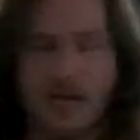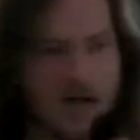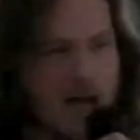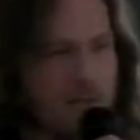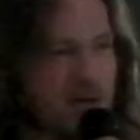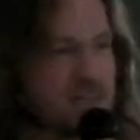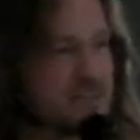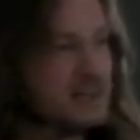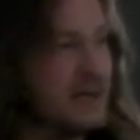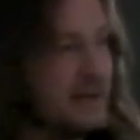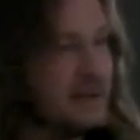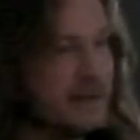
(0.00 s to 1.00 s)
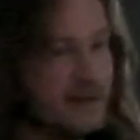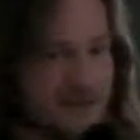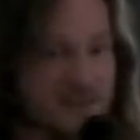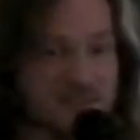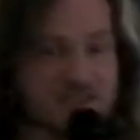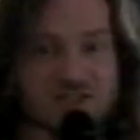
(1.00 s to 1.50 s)
I must say,
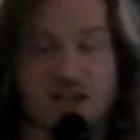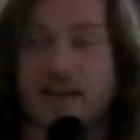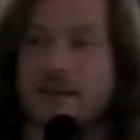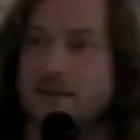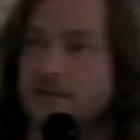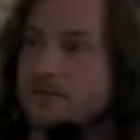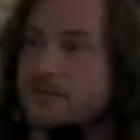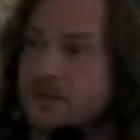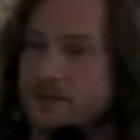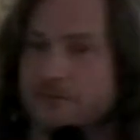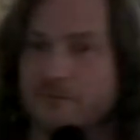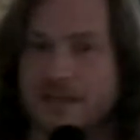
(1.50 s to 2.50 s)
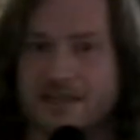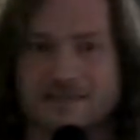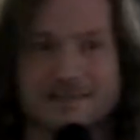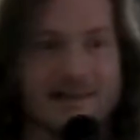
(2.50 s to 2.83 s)
this jacket you've given me is